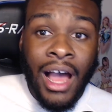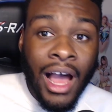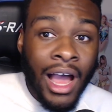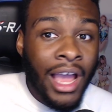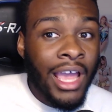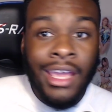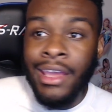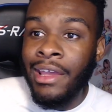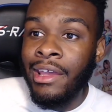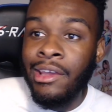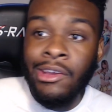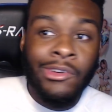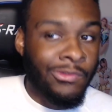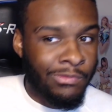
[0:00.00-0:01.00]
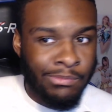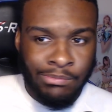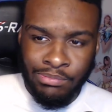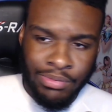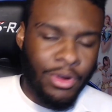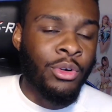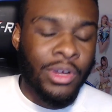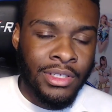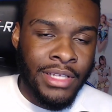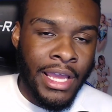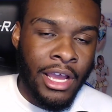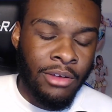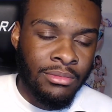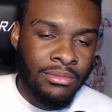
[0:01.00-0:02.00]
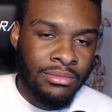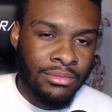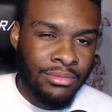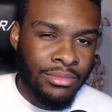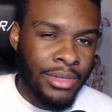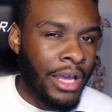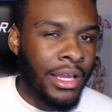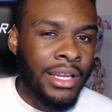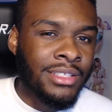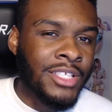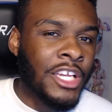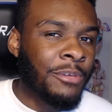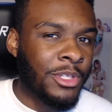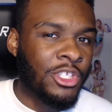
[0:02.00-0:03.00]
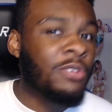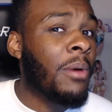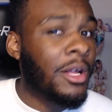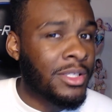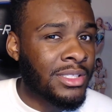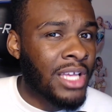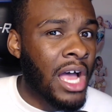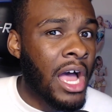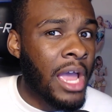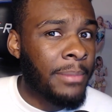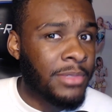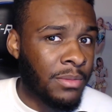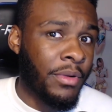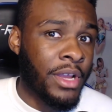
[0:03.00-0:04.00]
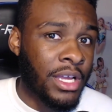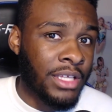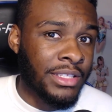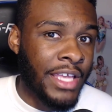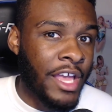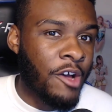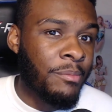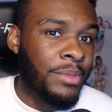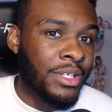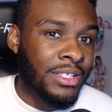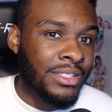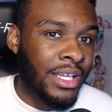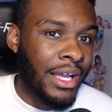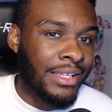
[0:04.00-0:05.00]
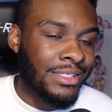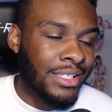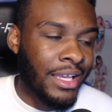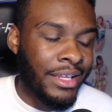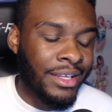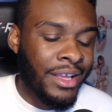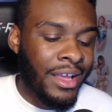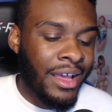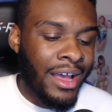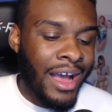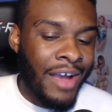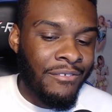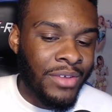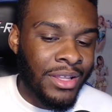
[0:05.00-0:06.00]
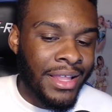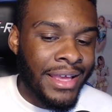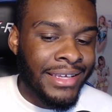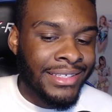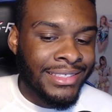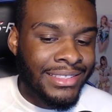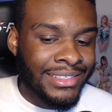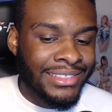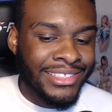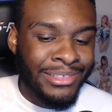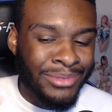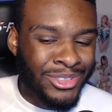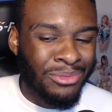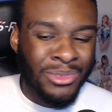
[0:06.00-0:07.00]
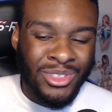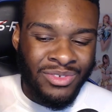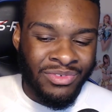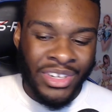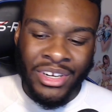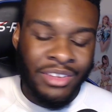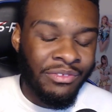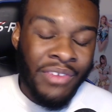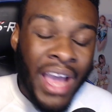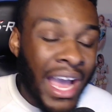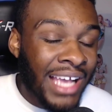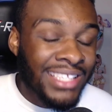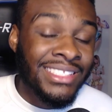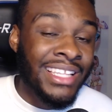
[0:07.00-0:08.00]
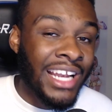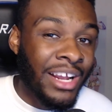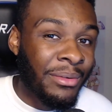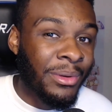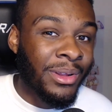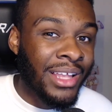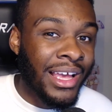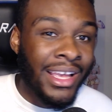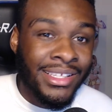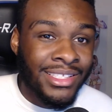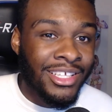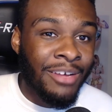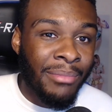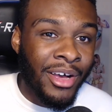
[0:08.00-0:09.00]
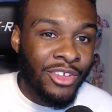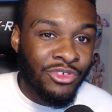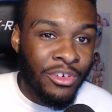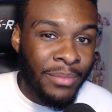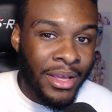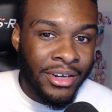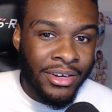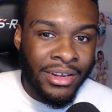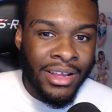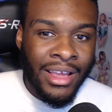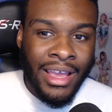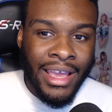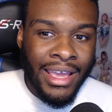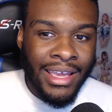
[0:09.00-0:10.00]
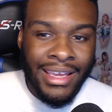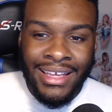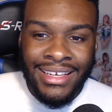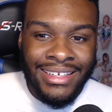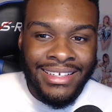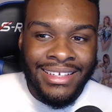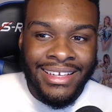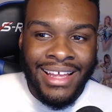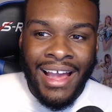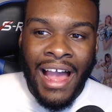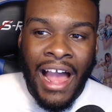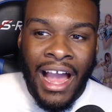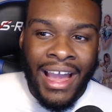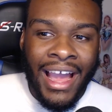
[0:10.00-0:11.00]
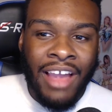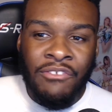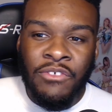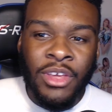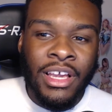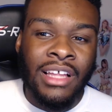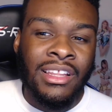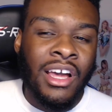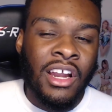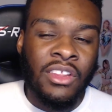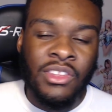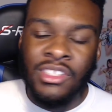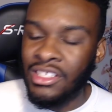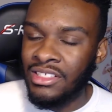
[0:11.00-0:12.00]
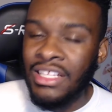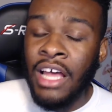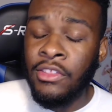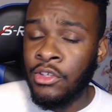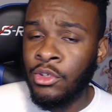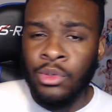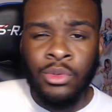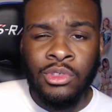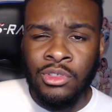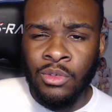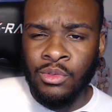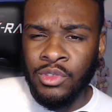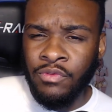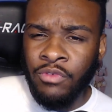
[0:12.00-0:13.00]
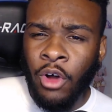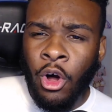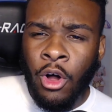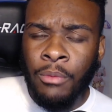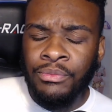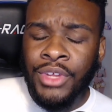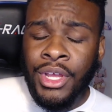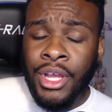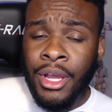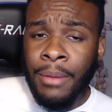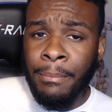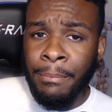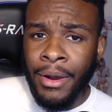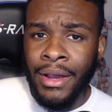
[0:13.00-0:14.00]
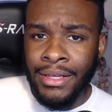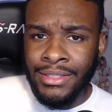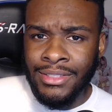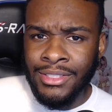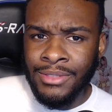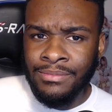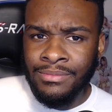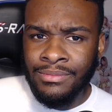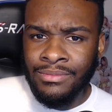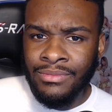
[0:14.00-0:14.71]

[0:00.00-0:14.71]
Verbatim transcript: I have broken it down. Now, it didn't take me too much time to break it down because, like I said, I feel like it was almost very fast that I realized the Young Bucks were better. And I feel like a lot of this is not the Usos' fault, but